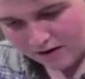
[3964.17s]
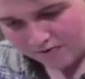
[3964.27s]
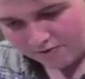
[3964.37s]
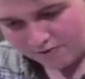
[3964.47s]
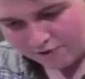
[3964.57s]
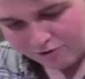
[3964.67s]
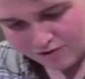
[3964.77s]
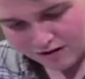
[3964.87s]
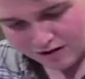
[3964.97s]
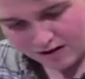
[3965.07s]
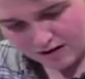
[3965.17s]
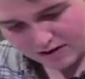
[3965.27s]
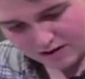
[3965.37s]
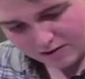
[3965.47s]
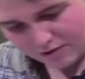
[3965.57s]
and forms a
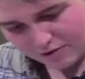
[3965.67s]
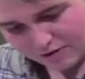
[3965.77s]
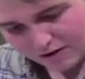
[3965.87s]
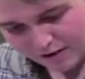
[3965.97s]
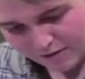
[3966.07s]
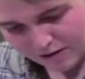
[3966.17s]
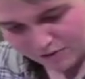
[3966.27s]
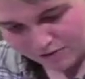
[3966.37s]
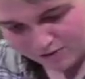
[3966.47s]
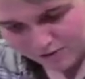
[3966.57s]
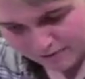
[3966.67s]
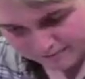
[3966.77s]
nice creamy sauce.